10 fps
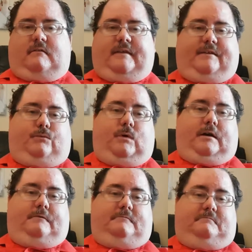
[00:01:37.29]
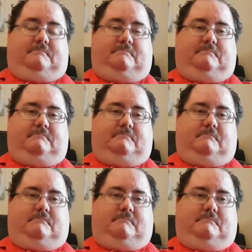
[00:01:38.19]
that's one
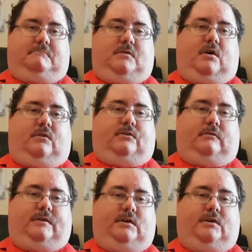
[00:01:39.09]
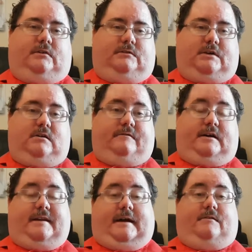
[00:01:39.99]
lot of hurdles over.
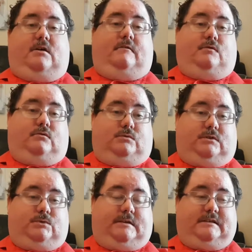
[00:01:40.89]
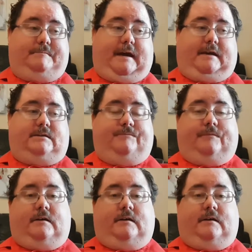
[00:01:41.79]
I now know, of course, what to expect.